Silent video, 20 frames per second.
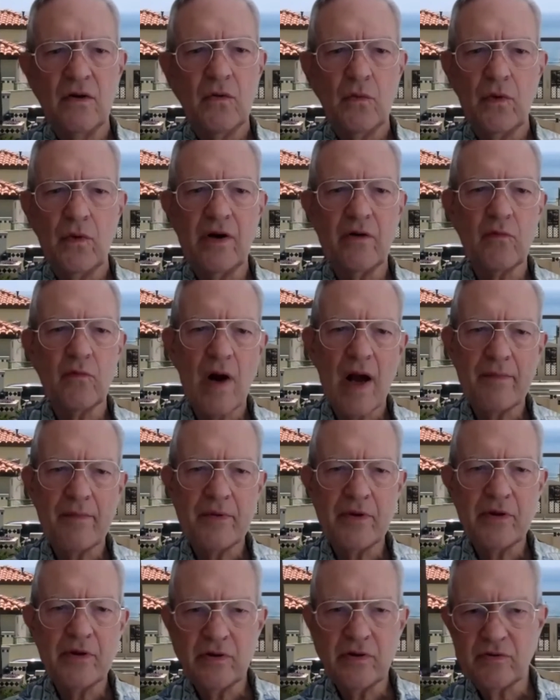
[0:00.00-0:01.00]
when
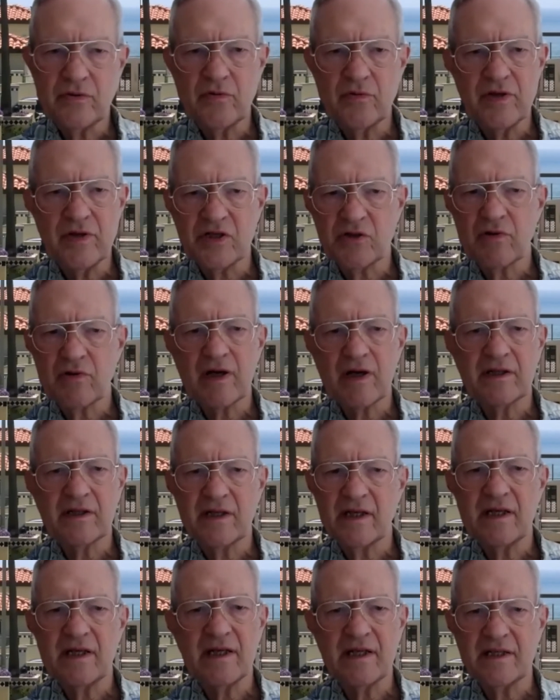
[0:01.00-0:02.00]
Robinhood
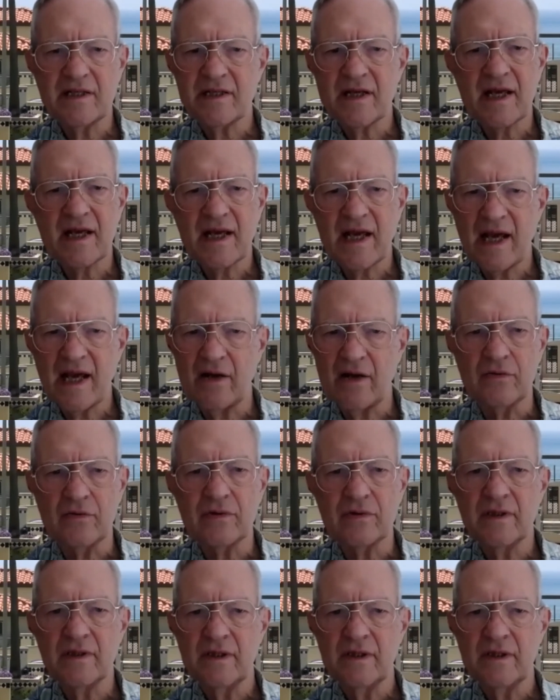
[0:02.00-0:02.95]
restricted his account